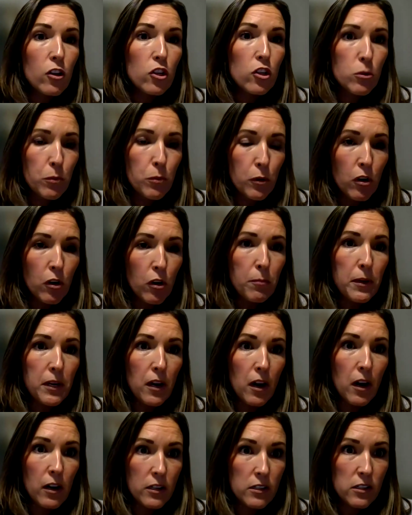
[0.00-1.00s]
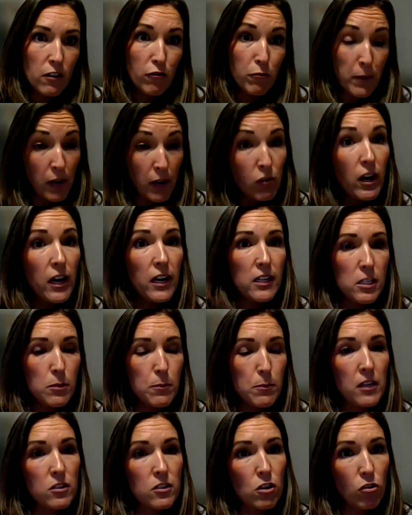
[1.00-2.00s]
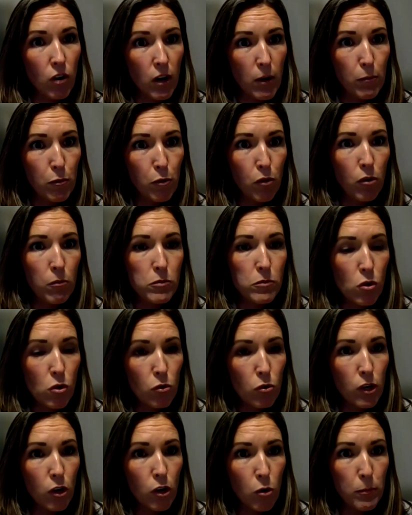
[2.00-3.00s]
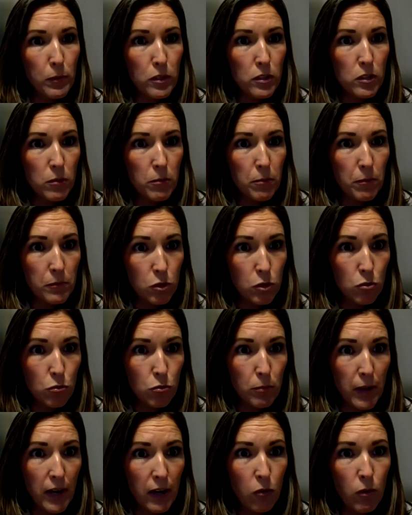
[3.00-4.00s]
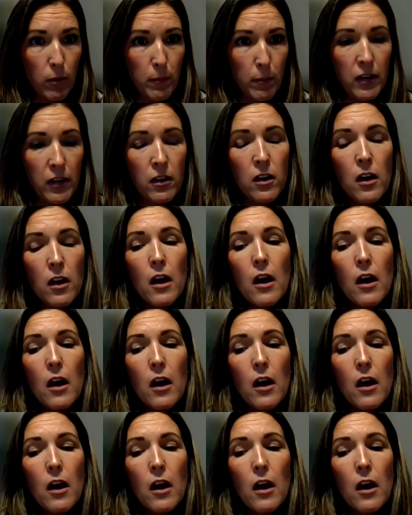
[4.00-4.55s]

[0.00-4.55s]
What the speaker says: eligible because of my race, because the grant program is only open to Black women.